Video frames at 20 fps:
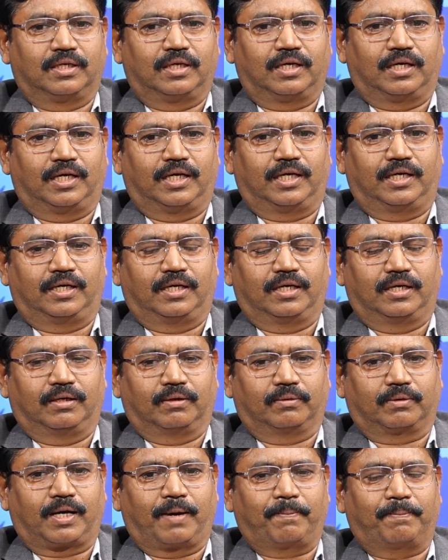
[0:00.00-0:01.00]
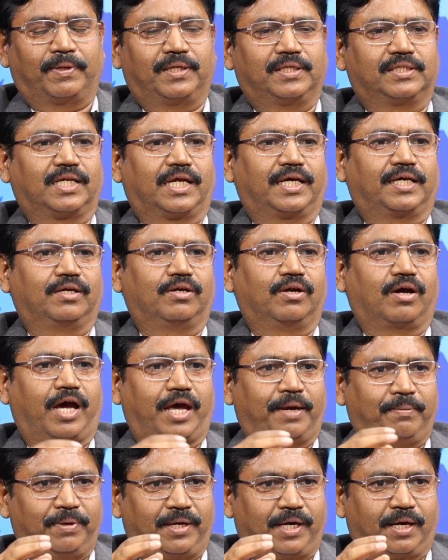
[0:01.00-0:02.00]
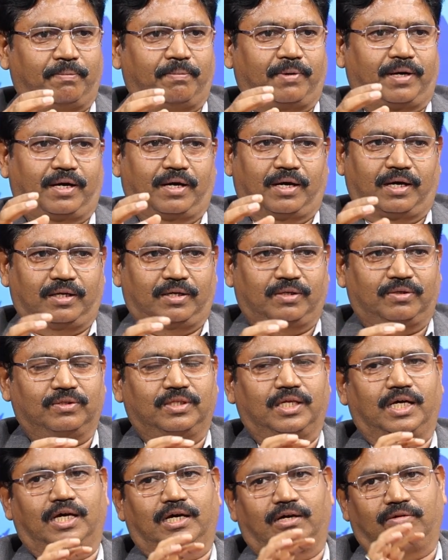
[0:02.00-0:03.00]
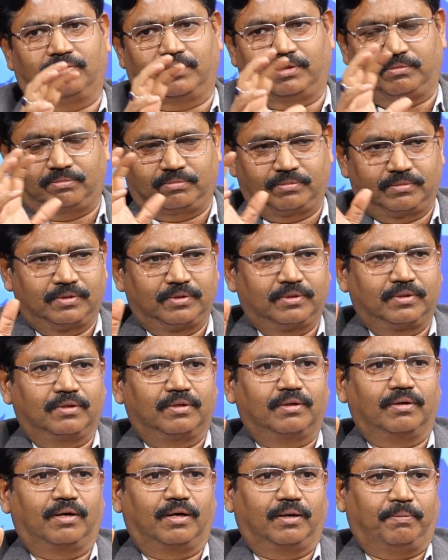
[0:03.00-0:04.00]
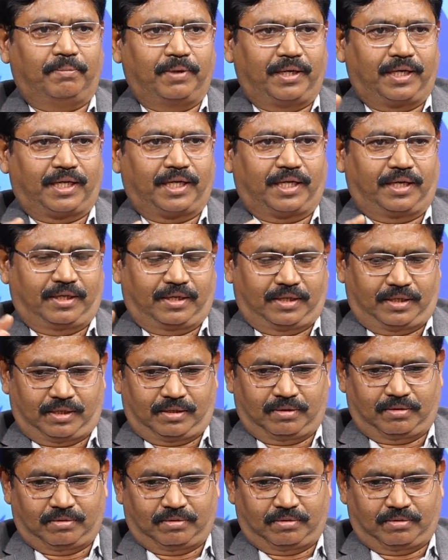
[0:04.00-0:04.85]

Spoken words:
and companies like IBM and all, they have a built-in